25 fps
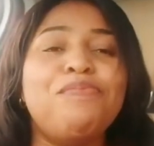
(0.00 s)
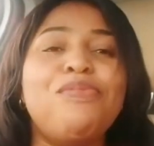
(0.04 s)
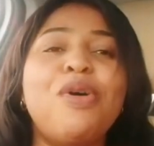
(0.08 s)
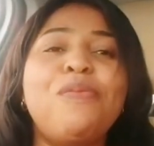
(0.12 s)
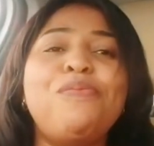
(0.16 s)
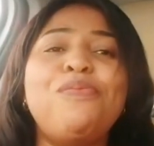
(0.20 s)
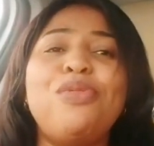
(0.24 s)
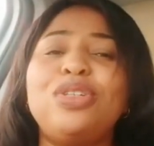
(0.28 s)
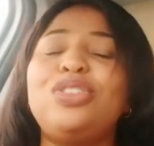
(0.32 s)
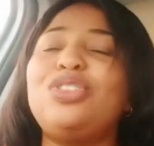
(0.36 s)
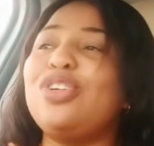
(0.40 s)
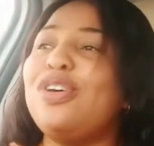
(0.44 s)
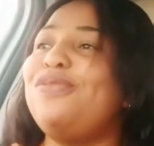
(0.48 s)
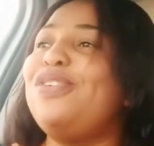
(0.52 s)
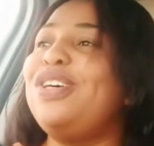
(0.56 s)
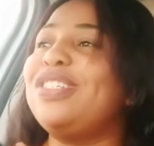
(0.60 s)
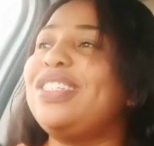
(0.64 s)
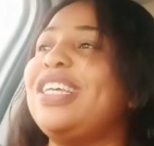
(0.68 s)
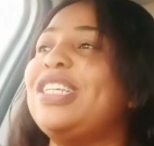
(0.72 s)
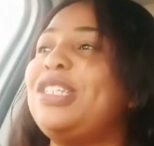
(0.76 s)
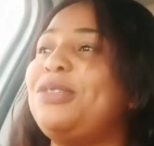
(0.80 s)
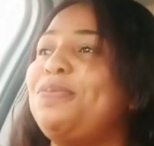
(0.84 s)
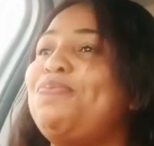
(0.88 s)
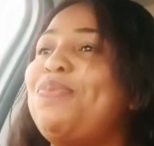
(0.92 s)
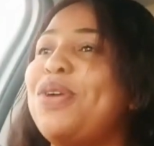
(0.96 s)
But most of
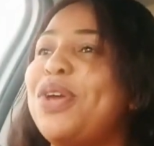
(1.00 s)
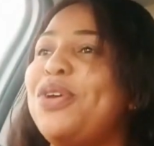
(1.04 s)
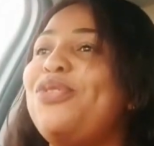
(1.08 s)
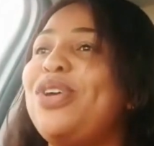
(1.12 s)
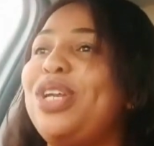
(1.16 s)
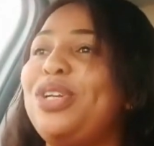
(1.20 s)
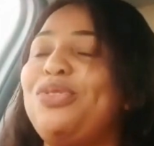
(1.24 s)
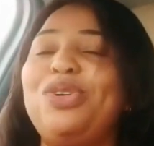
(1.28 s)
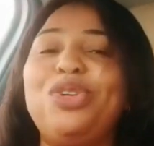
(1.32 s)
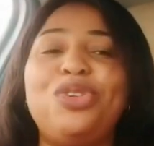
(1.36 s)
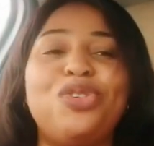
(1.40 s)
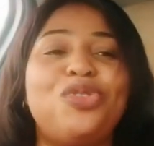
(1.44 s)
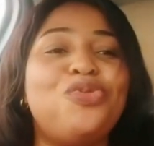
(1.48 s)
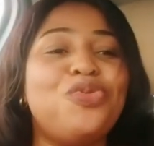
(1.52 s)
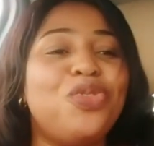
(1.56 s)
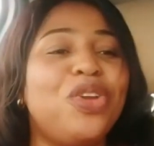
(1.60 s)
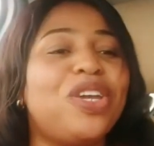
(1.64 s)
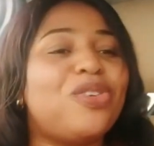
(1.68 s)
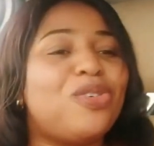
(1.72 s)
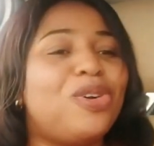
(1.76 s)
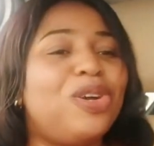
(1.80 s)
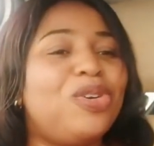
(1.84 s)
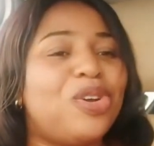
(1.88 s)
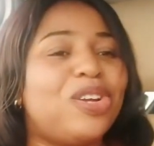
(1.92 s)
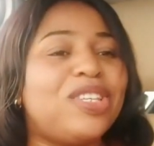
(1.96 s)
us as parents, we
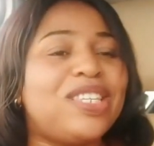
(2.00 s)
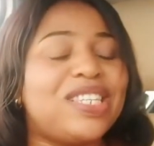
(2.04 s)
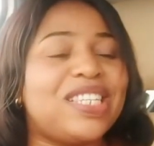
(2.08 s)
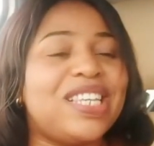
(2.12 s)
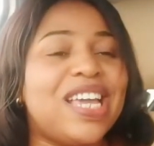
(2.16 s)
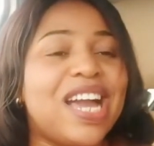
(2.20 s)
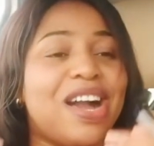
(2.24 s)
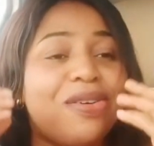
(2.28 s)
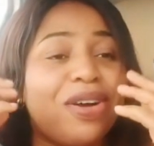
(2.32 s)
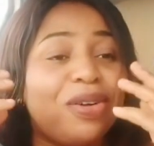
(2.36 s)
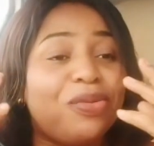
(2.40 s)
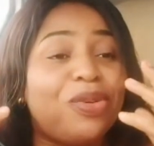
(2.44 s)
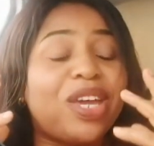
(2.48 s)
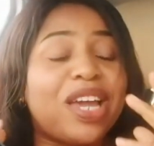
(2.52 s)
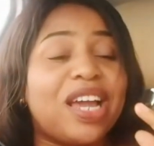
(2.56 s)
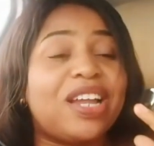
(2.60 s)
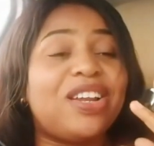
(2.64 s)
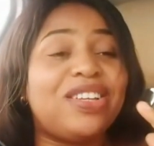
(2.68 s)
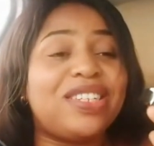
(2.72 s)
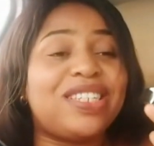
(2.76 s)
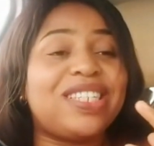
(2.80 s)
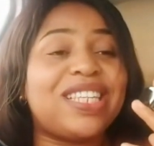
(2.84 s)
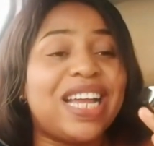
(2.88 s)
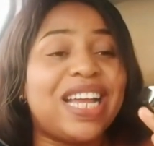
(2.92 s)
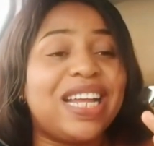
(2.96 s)
cannot
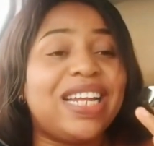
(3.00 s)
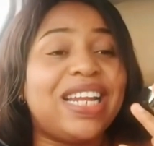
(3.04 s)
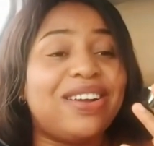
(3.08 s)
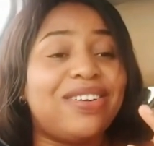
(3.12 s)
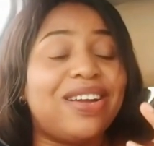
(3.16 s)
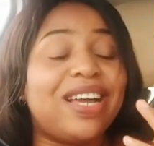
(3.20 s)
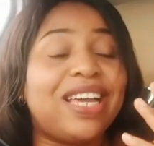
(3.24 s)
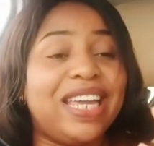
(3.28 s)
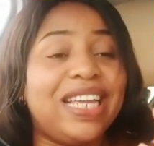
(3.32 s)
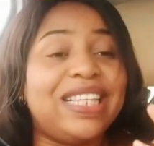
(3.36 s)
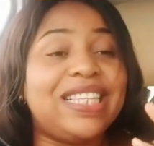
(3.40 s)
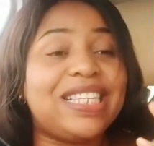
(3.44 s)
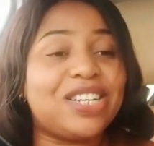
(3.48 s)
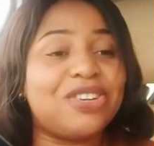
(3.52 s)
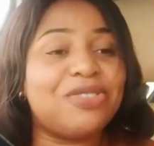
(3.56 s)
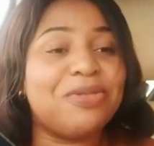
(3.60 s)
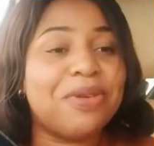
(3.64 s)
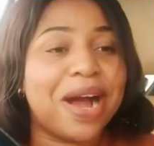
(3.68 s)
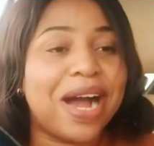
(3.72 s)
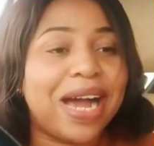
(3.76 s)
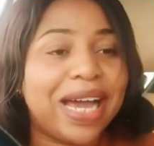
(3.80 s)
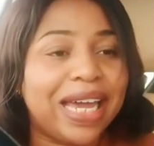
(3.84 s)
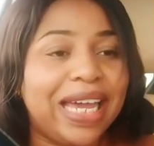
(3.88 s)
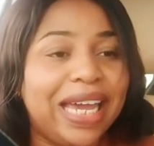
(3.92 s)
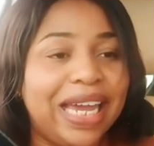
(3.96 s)
stand our kids
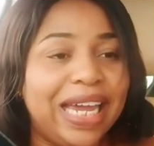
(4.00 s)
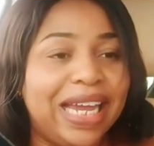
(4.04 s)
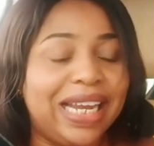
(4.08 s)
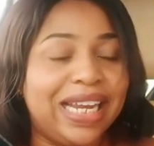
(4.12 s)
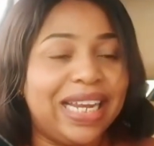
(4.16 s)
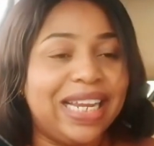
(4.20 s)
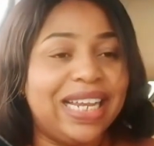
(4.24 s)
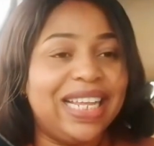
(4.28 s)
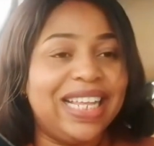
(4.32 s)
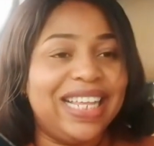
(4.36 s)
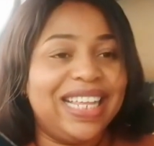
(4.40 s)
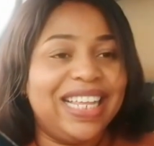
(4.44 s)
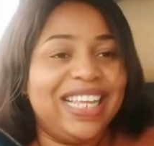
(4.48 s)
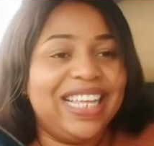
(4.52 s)
crying.